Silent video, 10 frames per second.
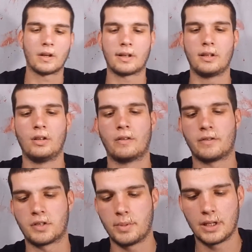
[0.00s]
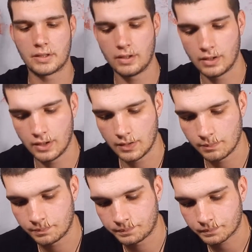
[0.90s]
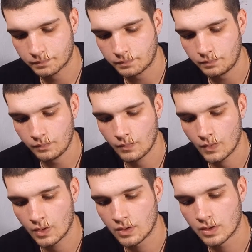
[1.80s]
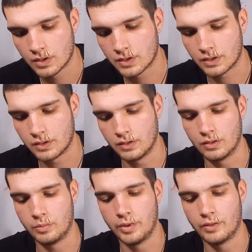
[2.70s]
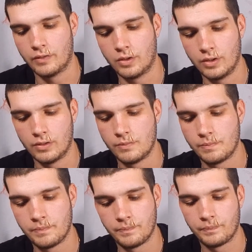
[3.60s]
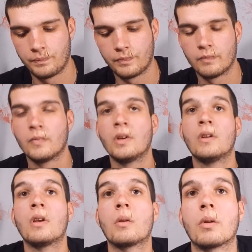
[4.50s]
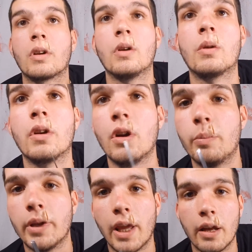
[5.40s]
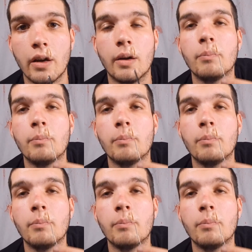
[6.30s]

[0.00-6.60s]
Clean off your spatula again. Just a little bit of oil. We're going to go in and open that up.